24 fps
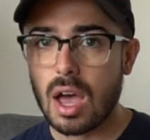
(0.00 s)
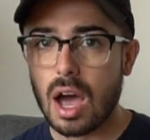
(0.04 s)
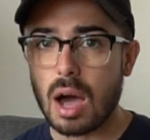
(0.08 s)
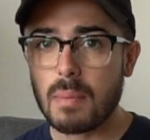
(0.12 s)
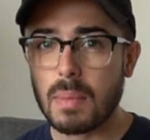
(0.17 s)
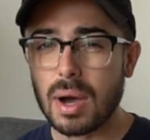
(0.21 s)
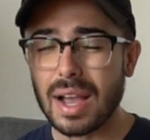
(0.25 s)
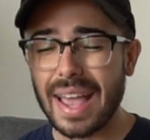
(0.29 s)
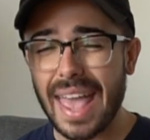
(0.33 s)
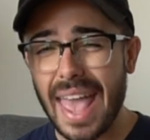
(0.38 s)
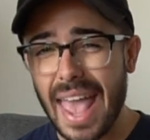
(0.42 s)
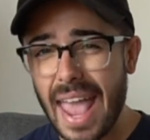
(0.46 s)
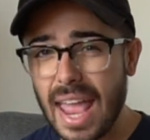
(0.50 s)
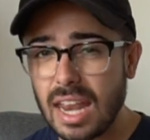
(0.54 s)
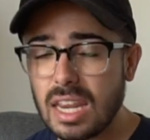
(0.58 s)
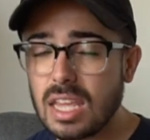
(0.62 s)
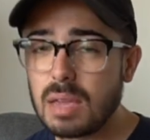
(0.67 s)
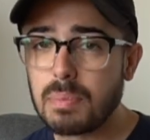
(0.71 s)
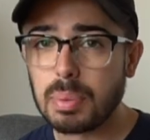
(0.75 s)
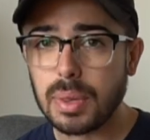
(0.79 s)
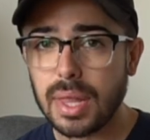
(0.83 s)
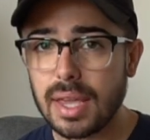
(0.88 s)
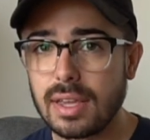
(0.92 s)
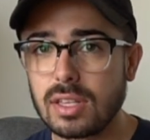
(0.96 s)
among
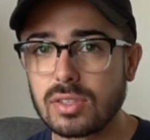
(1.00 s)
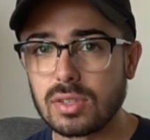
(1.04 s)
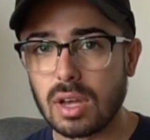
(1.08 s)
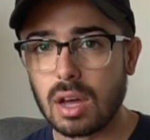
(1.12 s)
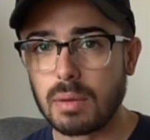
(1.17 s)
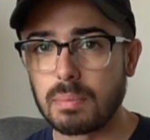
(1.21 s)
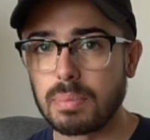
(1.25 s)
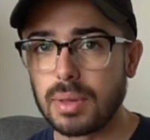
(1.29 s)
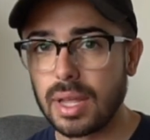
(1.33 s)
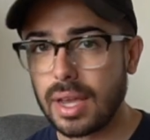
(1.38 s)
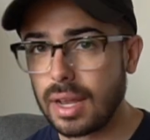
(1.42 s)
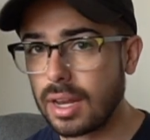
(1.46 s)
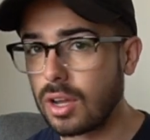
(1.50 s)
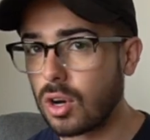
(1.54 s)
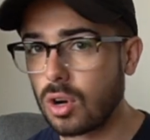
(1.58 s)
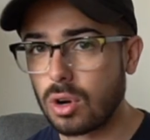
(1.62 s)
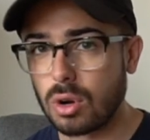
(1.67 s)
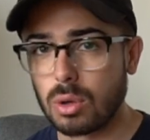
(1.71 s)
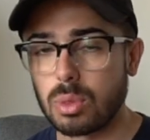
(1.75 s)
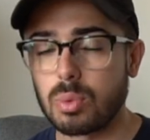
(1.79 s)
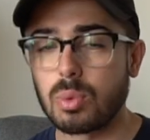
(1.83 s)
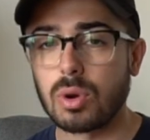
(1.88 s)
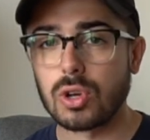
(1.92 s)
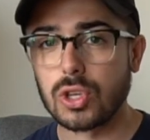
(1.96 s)
any place on planet
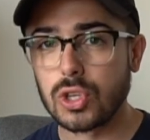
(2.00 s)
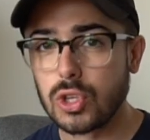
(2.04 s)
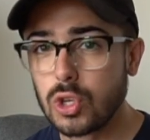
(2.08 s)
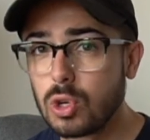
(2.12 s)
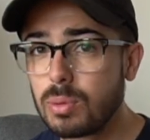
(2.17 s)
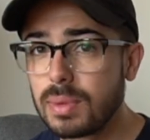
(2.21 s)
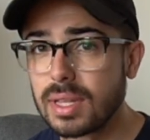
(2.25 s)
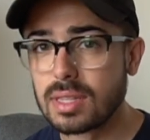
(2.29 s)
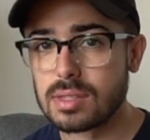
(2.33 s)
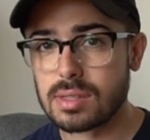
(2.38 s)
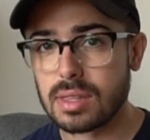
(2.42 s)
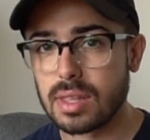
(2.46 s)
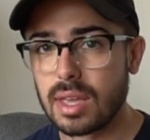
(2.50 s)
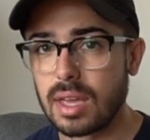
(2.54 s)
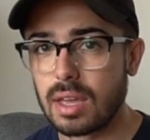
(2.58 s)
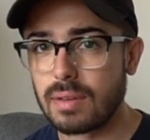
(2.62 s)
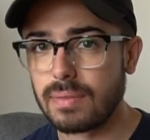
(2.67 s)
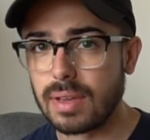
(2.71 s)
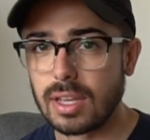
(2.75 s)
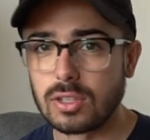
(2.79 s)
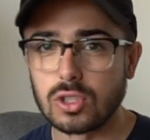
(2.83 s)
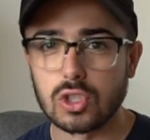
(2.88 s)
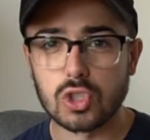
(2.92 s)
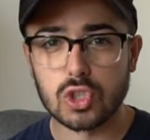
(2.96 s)
Earth where humans
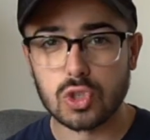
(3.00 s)
live is